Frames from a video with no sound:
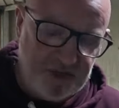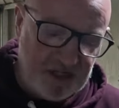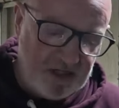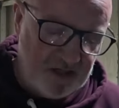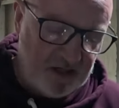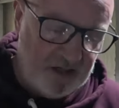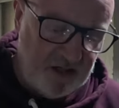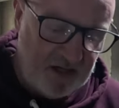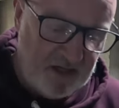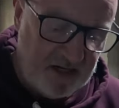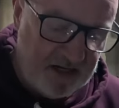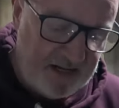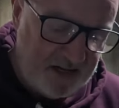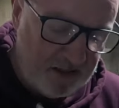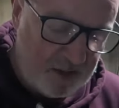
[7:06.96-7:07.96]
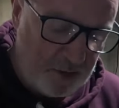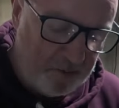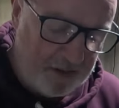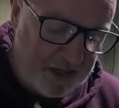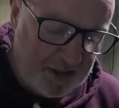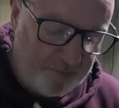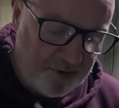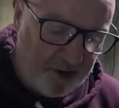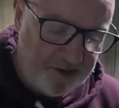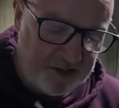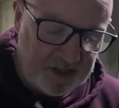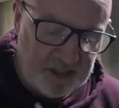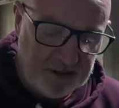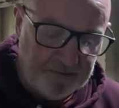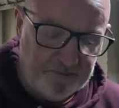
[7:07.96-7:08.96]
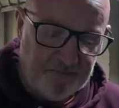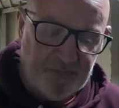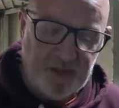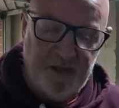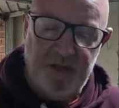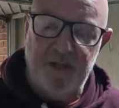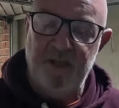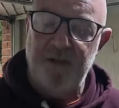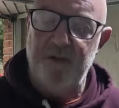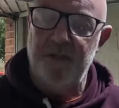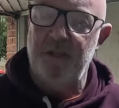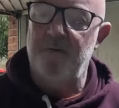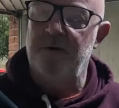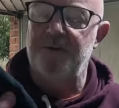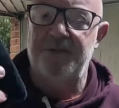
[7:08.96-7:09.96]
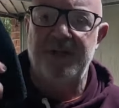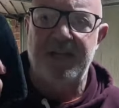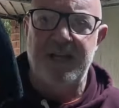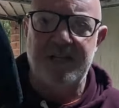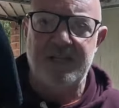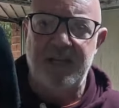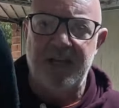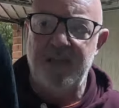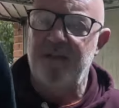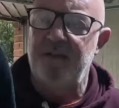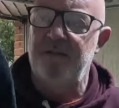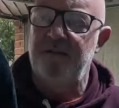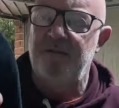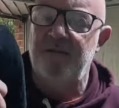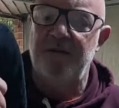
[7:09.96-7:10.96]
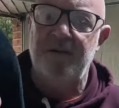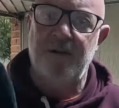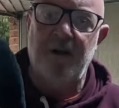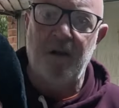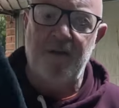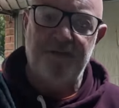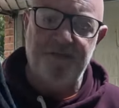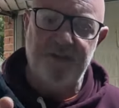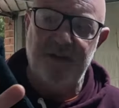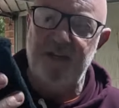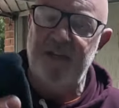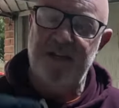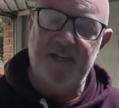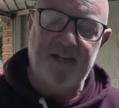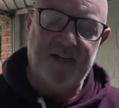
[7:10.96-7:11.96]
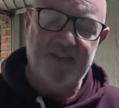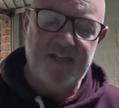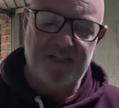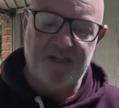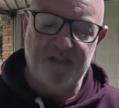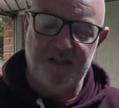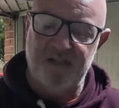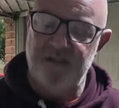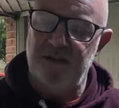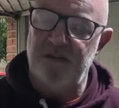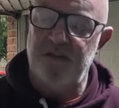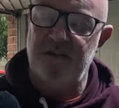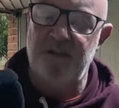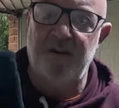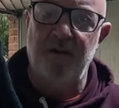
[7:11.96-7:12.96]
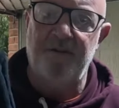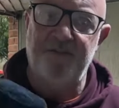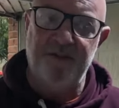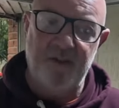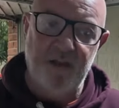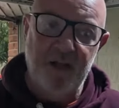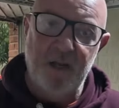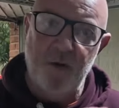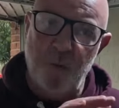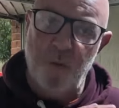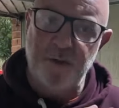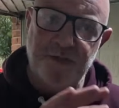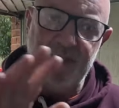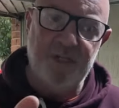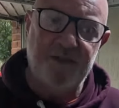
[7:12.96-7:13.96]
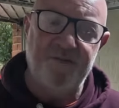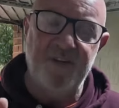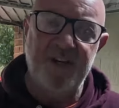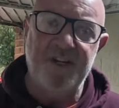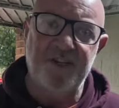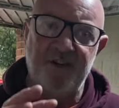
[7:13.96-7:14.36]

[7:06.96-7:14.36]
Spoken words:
this to apply the product. You also get a cloth, and this is the cloth that once it's finished